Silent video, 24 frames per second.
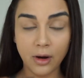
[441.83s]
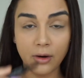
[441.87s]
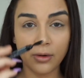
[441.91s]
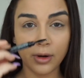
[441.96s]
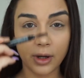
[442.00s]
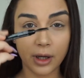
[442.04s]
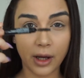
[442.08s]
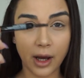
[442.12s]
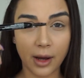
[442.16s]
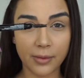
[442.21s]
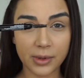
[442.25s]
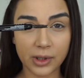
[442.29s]
Oh,
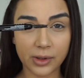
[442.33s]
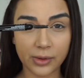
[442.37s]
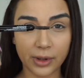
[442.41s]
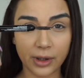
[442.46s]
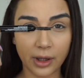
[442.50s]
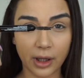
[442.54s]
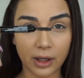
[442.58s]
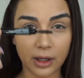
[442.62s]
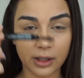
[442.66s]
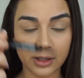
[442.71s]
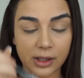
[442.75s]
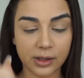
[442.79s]
it comes with
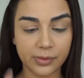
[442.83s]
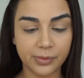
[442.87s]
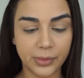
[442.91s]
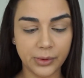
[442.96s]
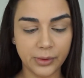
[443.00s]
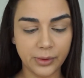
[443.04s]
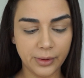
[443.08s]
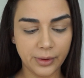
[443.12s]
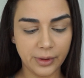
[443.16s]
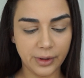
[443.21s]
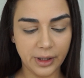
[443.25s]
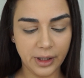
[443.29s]
like a
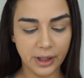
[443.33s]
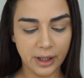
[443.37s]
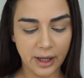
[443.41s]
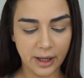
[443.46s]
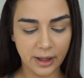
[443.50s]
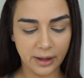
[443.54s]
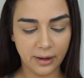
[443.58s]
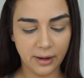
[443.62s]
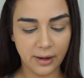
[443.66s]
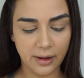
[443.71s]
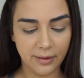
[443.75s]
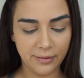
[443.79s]
spoolie.
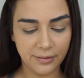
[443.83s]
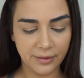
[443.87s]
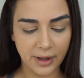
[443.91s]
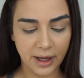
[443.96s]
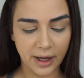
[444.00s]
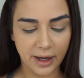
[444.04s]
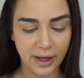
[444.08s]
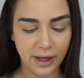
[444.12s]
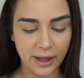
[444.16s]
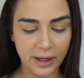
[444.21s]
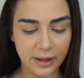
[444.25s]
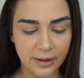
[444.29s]
I love
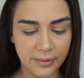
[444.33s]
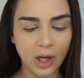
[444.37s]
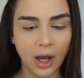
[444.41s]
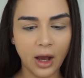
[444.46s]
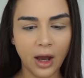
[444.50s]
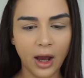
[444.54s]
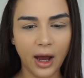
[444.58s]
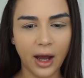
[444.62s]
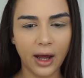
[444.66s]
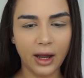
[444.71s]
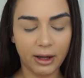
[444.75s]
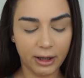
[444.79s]
that.
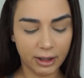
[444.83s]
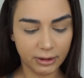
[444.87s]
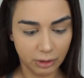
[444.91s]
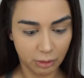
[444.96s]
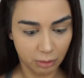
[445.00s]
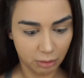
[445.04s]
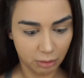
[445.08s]
And